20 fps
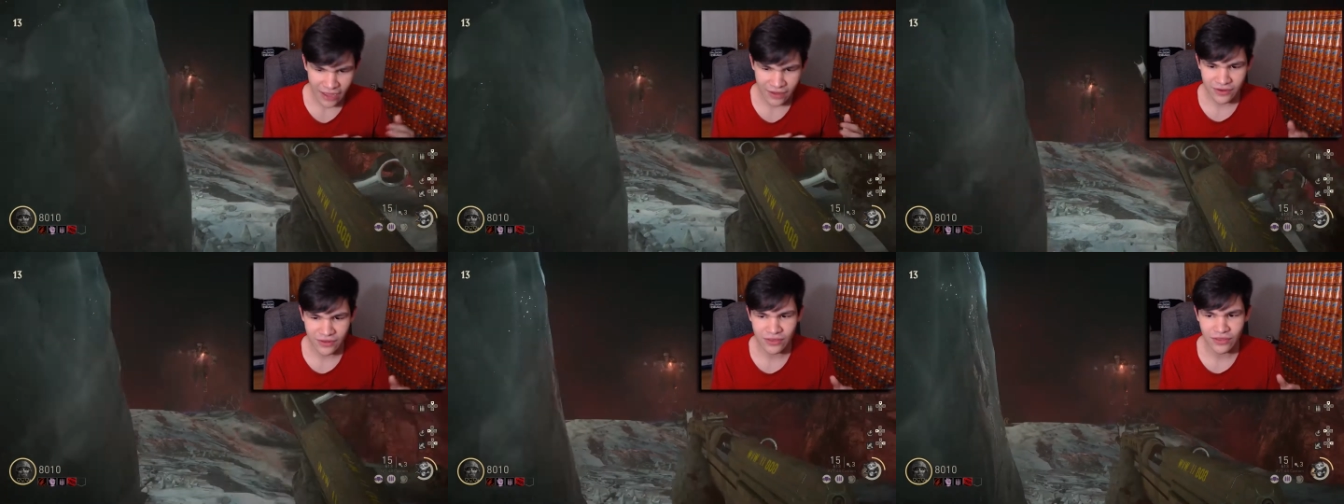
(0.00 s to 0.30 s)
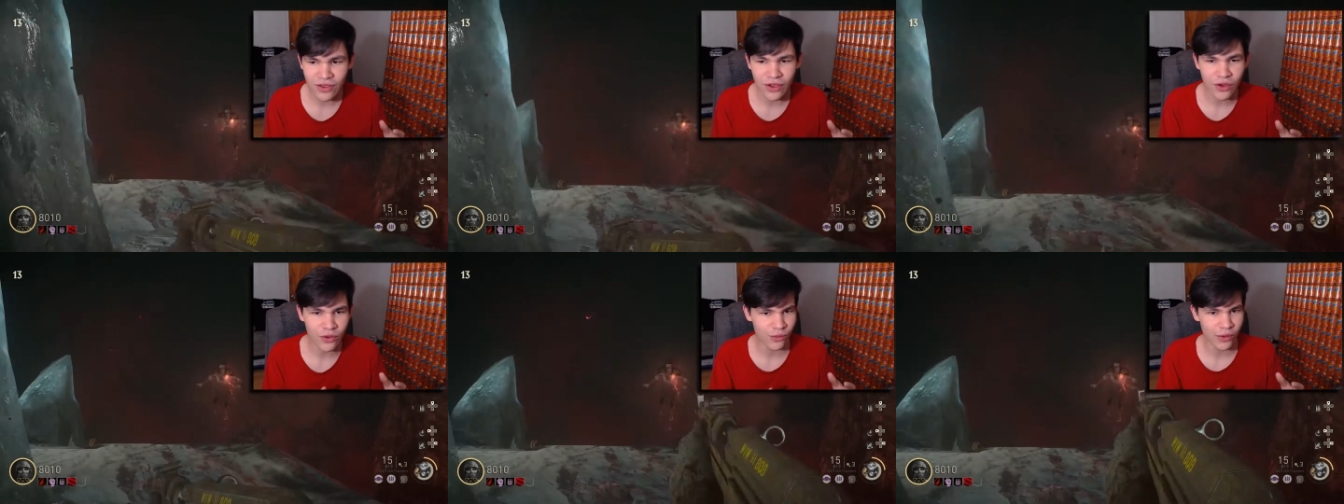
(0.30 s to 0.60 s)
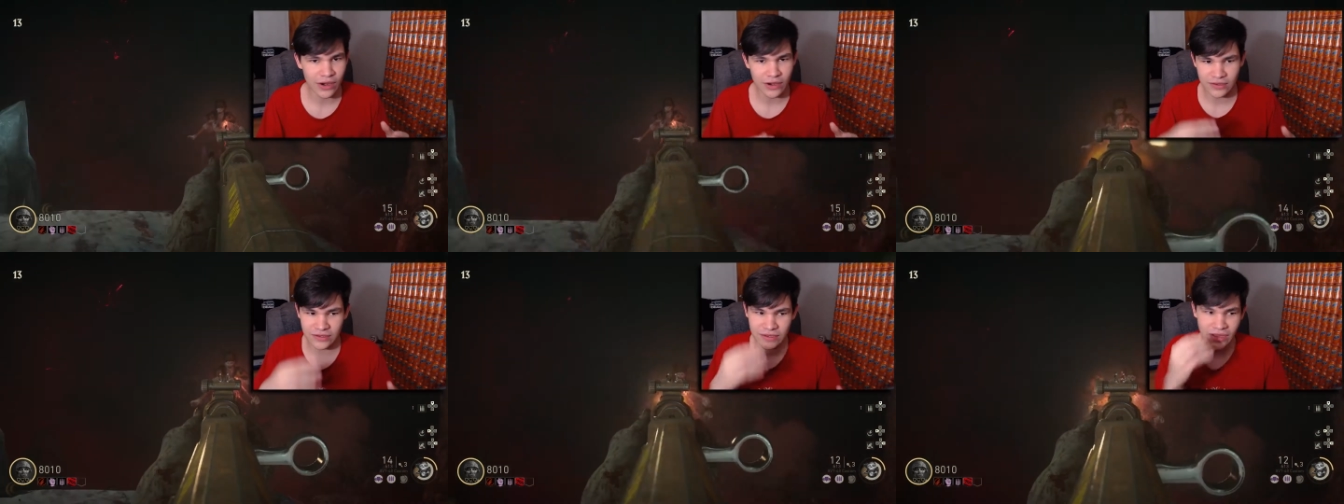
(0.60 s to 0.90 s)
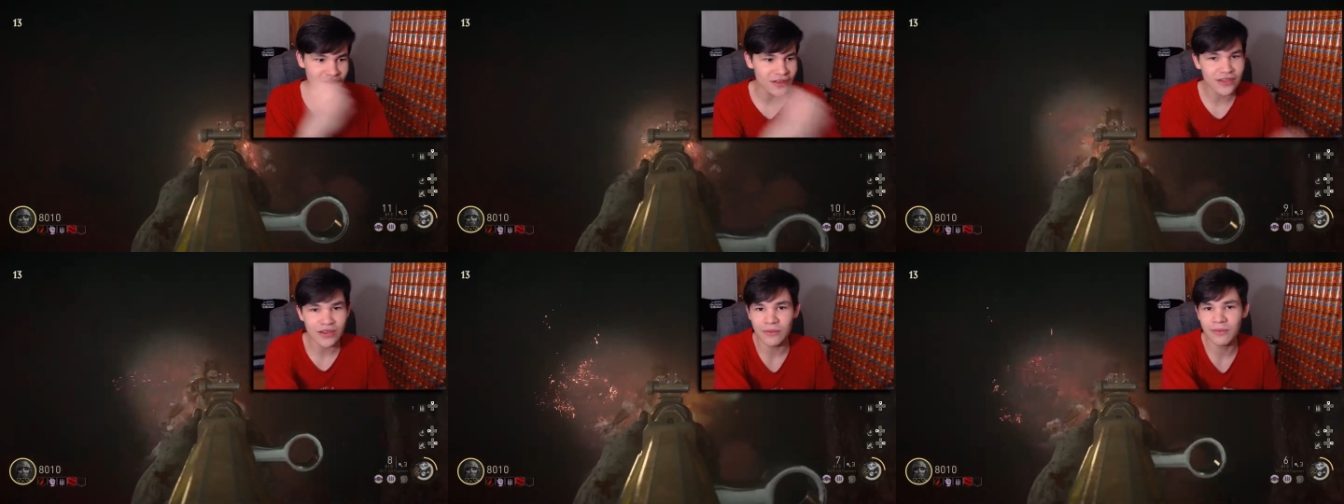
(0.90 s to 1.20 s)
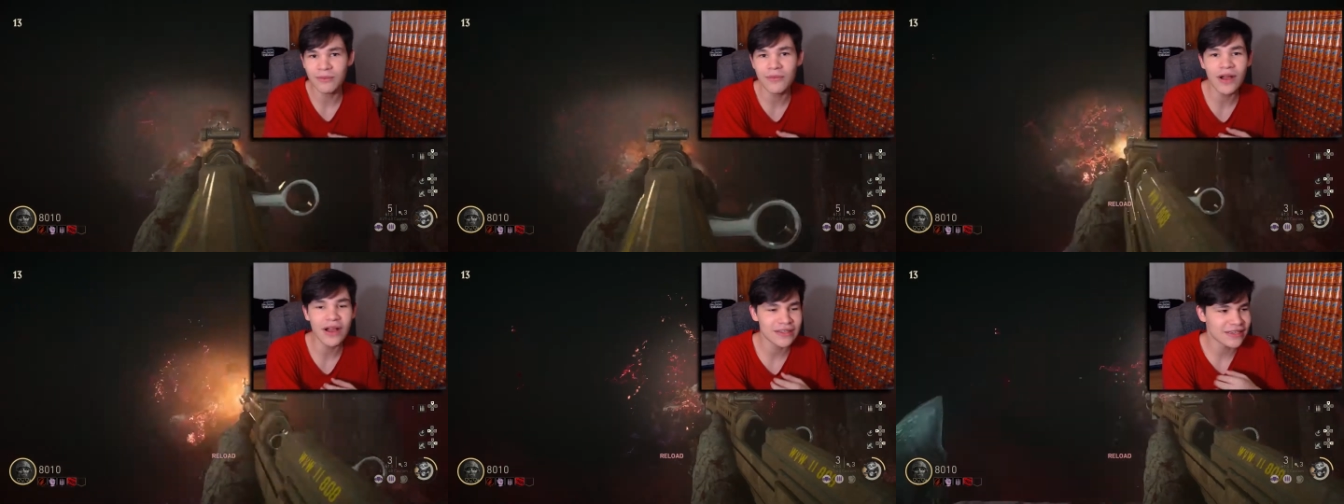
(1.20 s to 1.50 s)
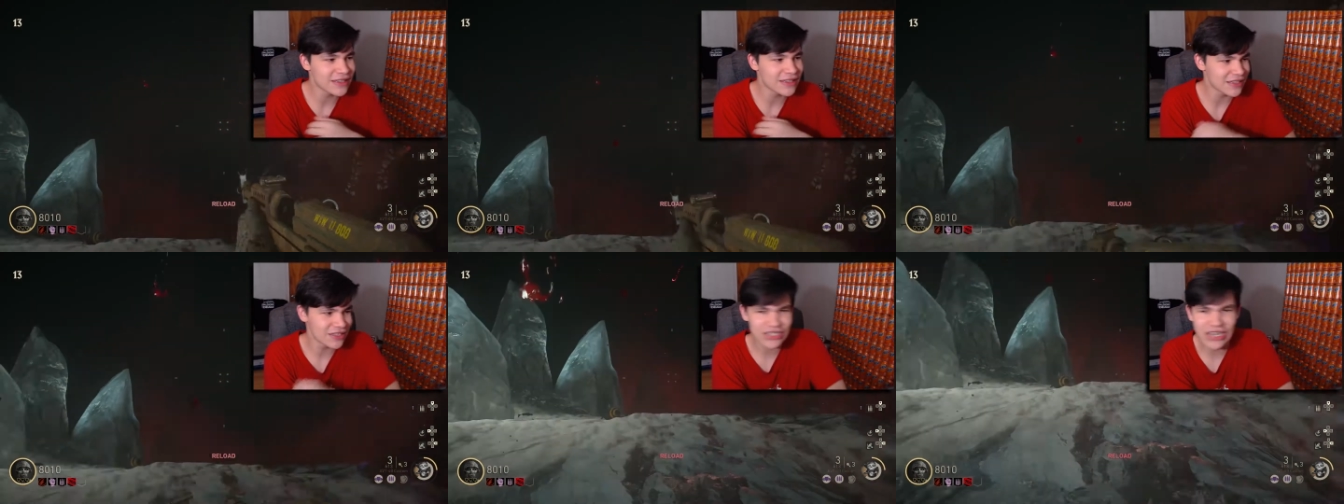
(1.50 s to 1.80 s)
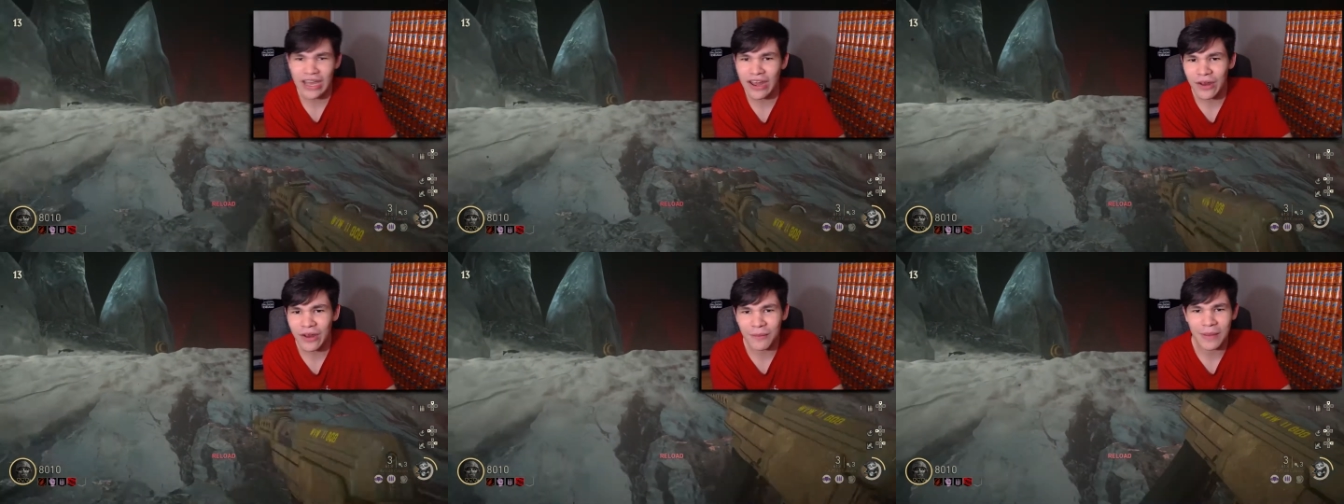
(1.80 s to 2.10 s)
out of nowhere, Dr. Monty, the
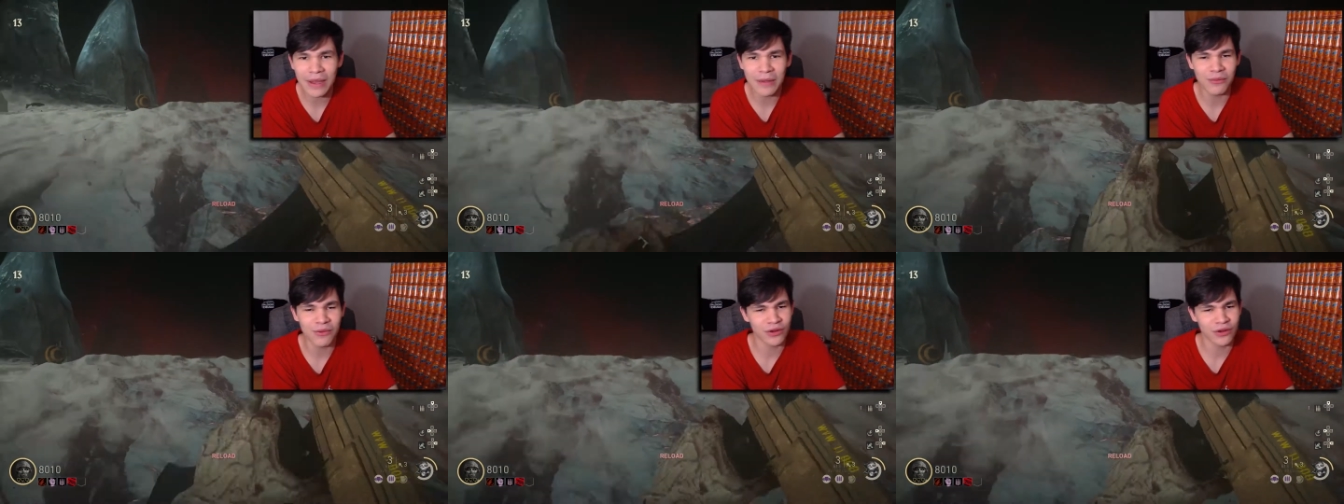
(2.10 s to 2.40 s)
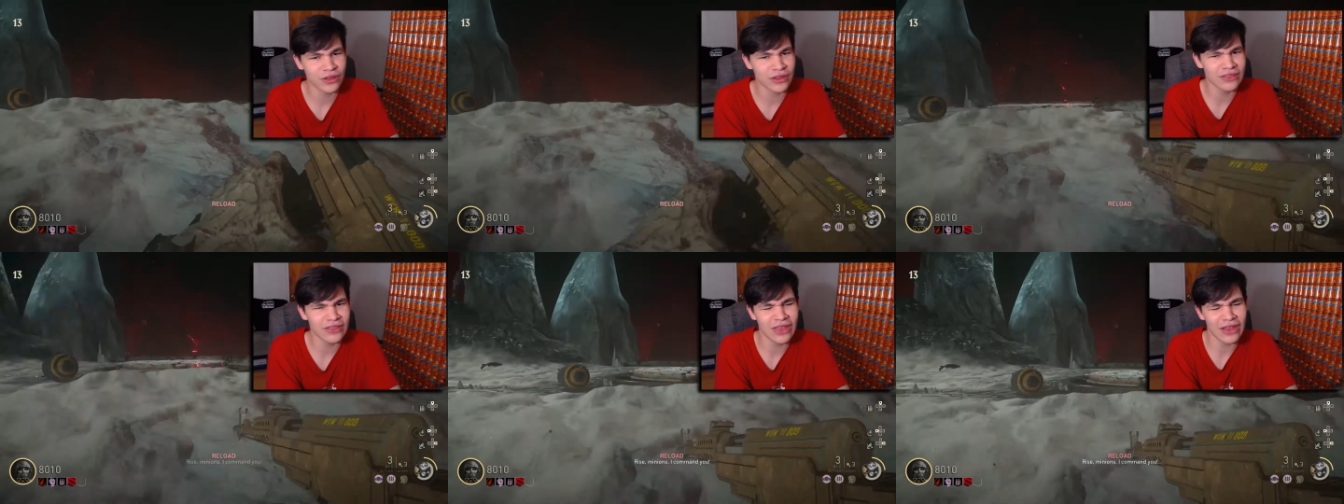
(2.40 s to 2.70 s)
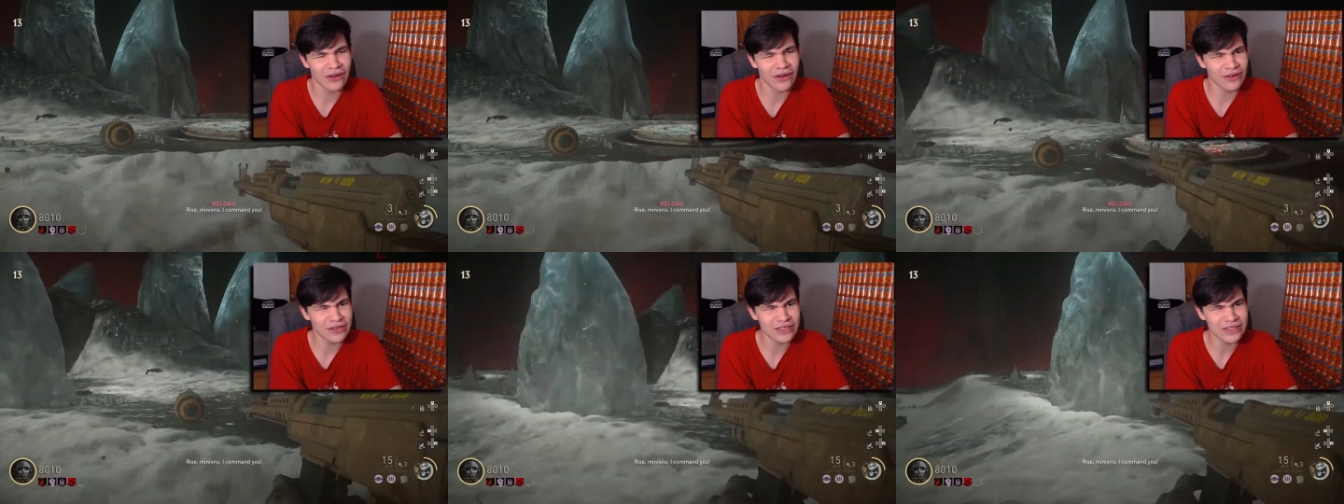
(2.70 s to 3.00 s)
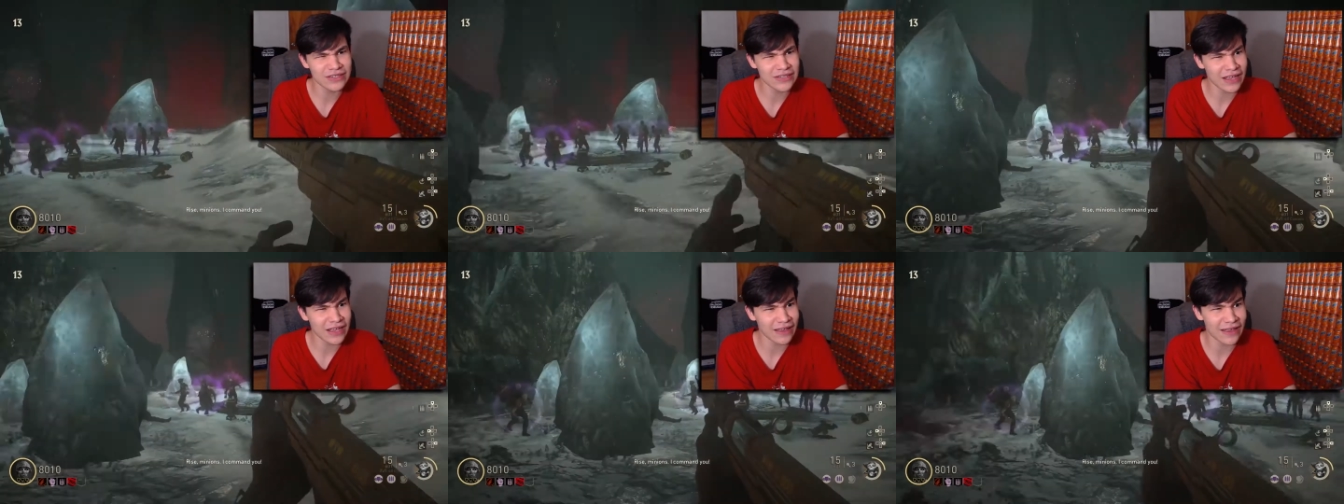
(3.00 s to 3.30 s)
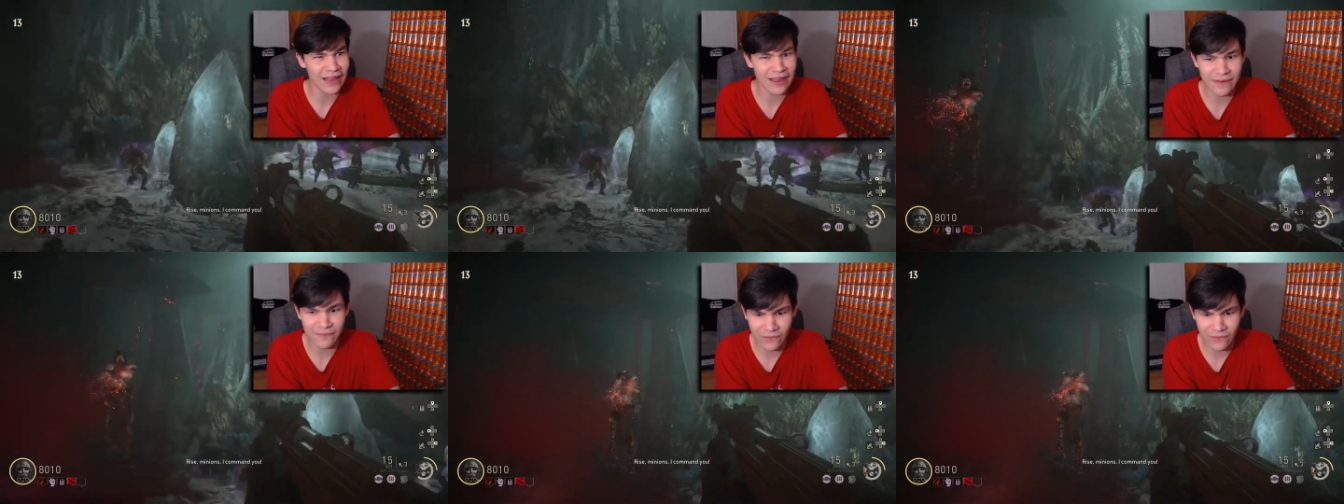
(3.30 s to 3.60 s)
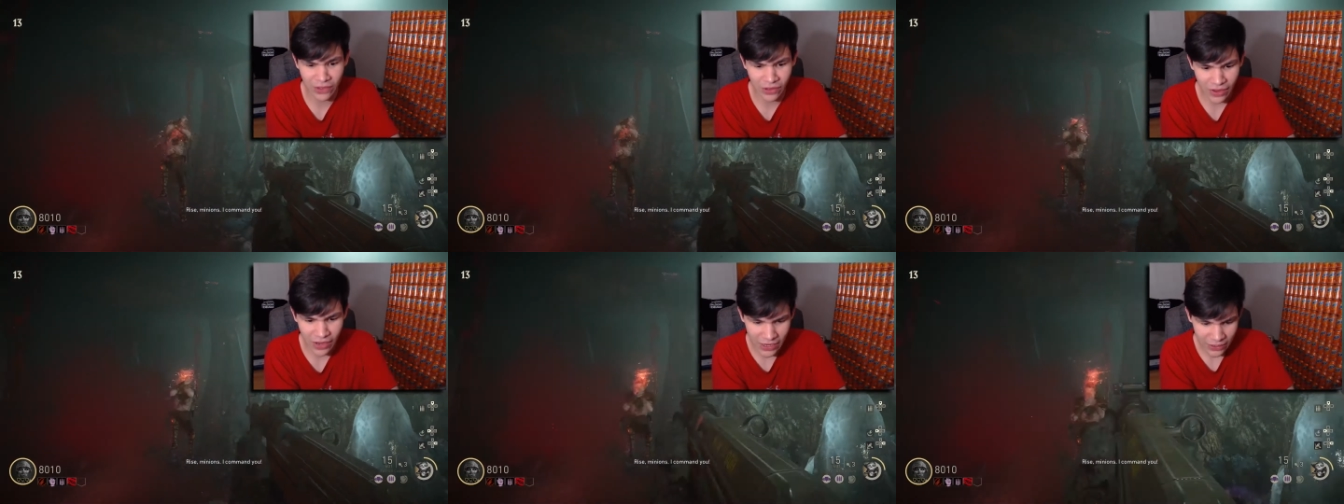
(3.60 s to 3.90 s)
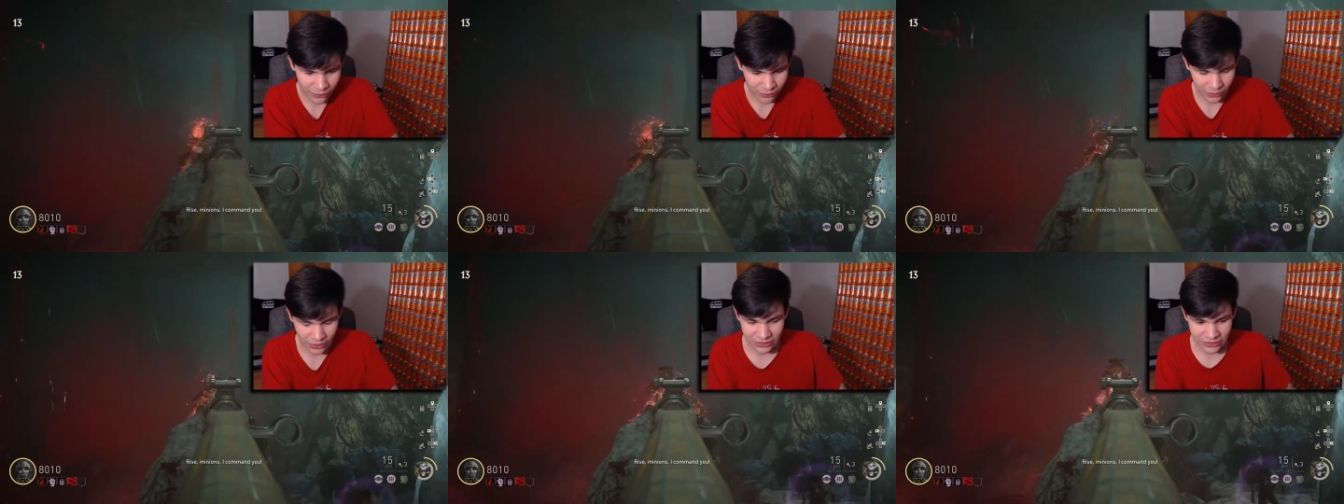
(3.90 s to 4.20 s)
Shadow Man, was in there, and just like kind of felt
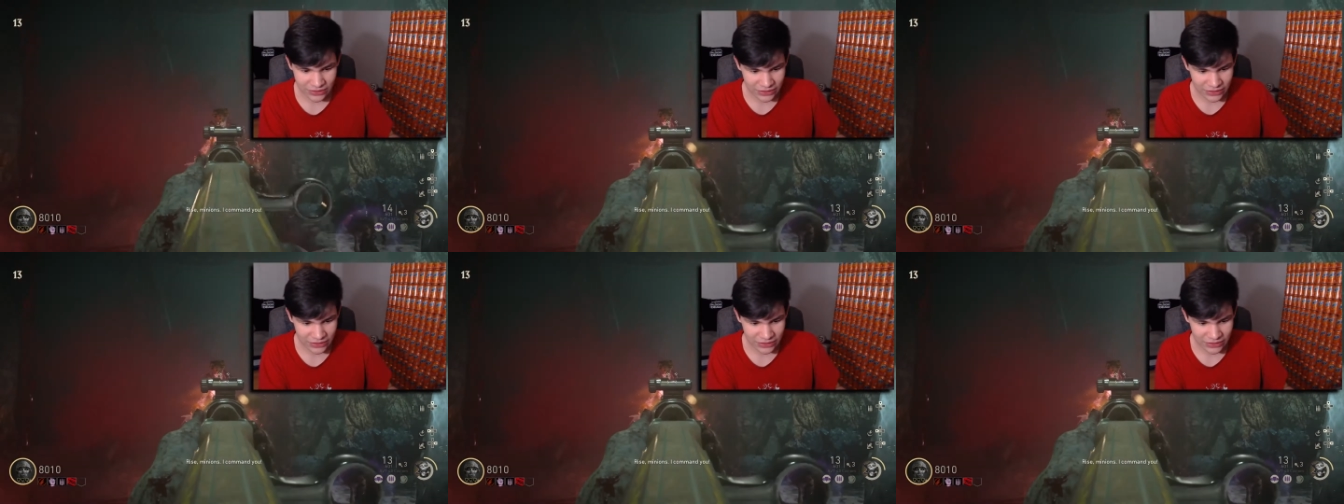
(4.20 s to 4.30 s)
awkward.